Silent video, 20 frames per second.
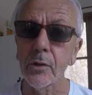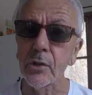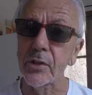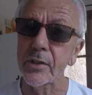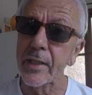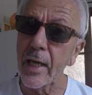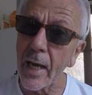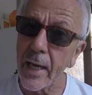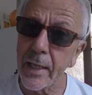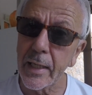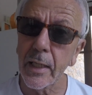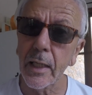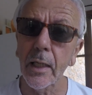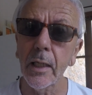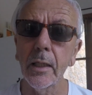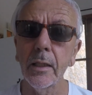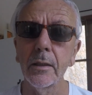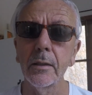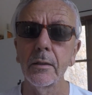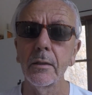
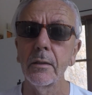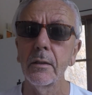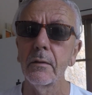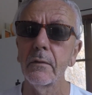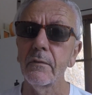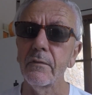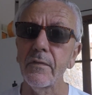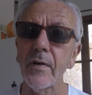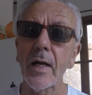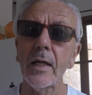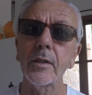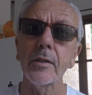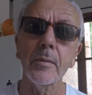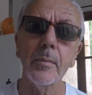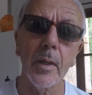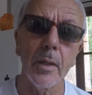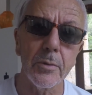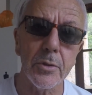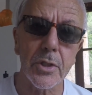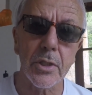Dea,
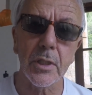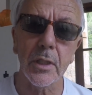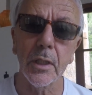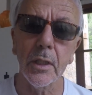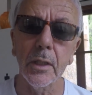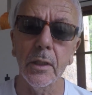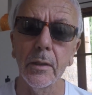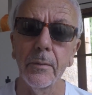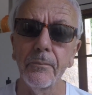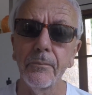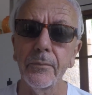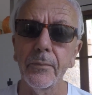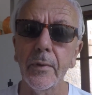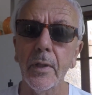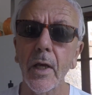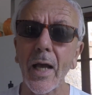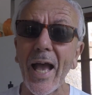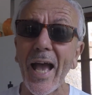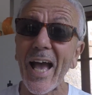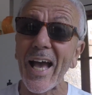Valdemosa,
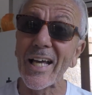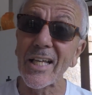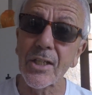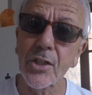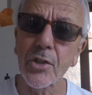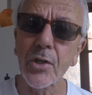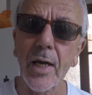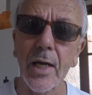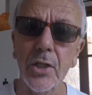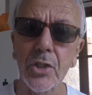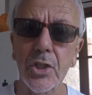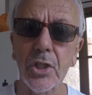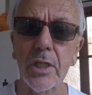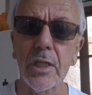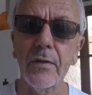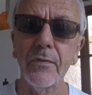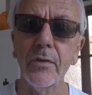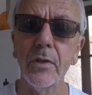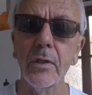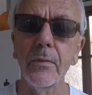Andrach
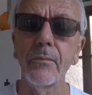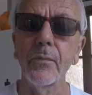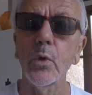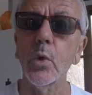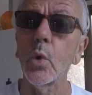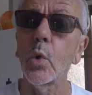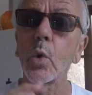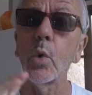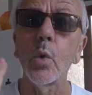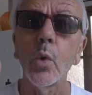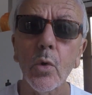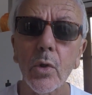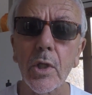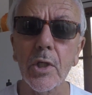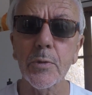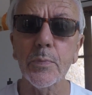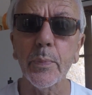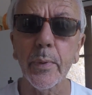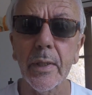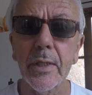even, all
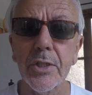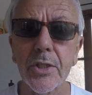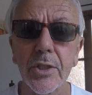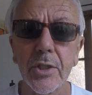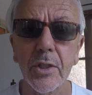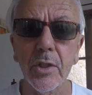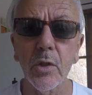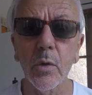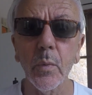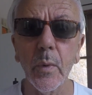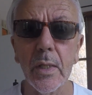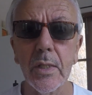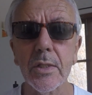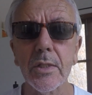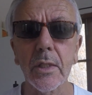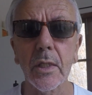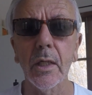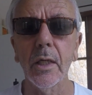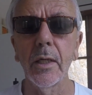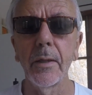those places in the
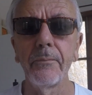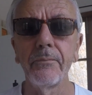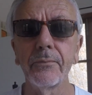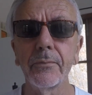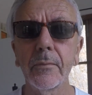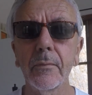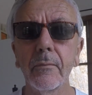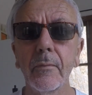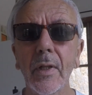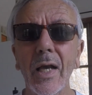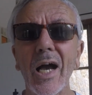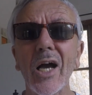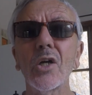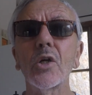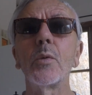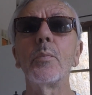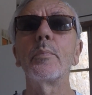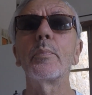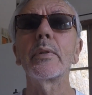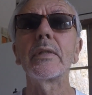winter are
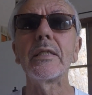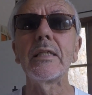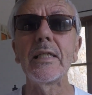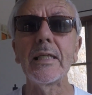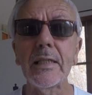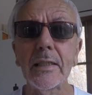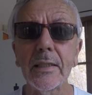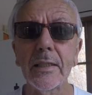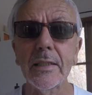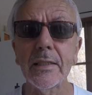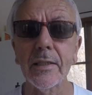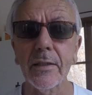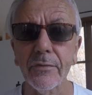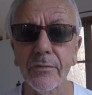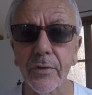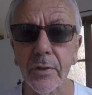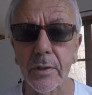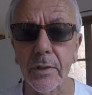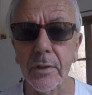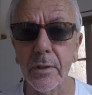completely
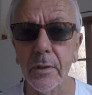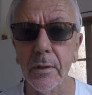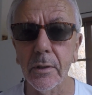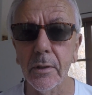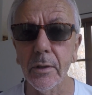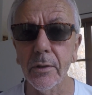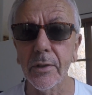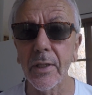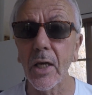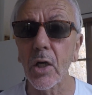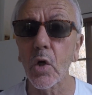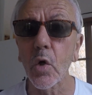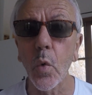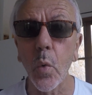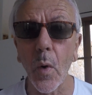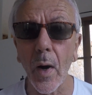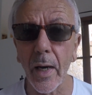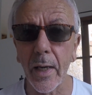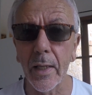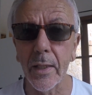different. They're
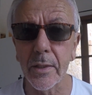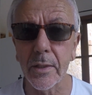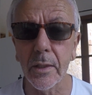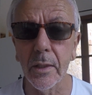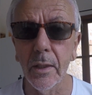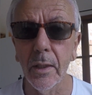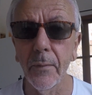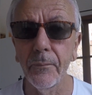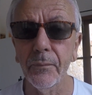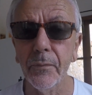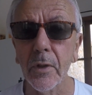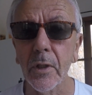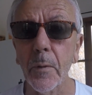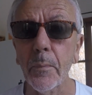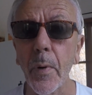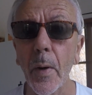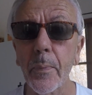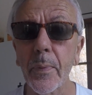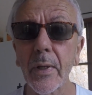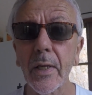quiet. The
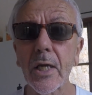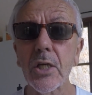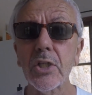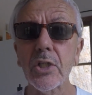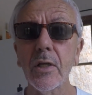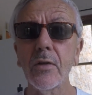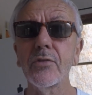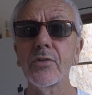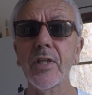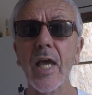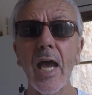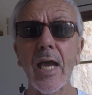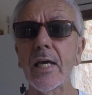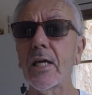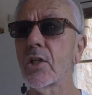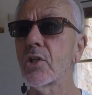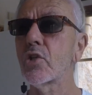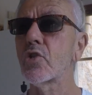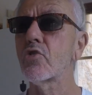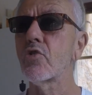population of
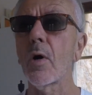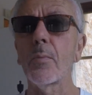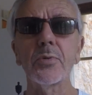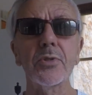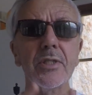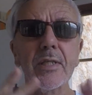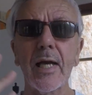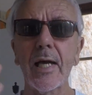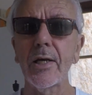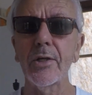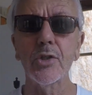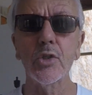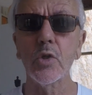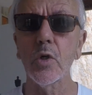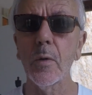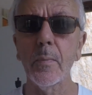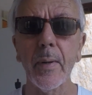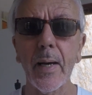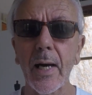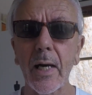Dea drops down to
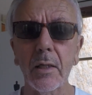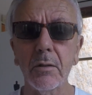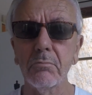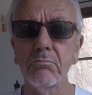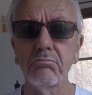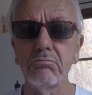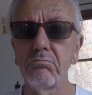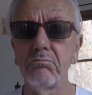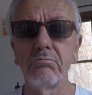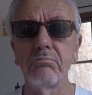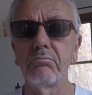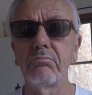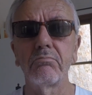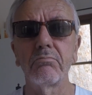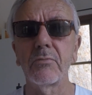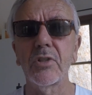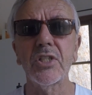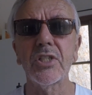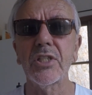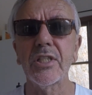about
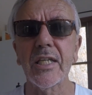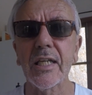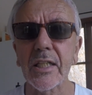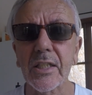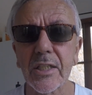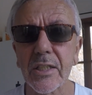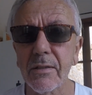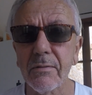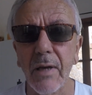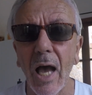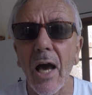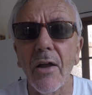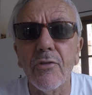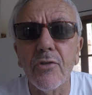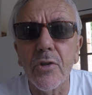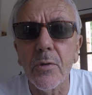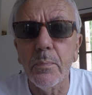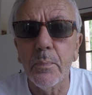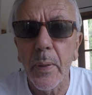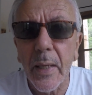
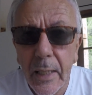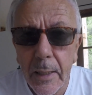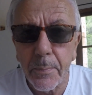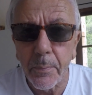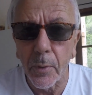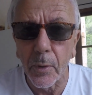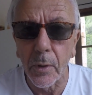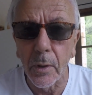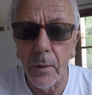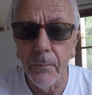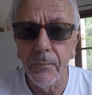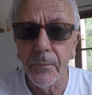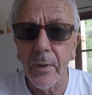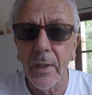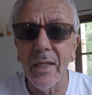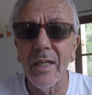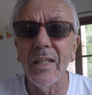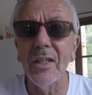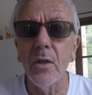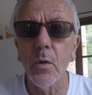600 people
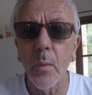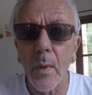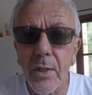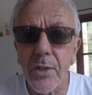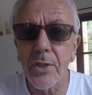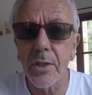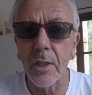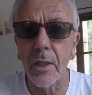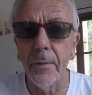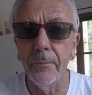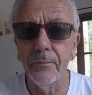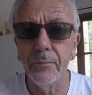in the winter.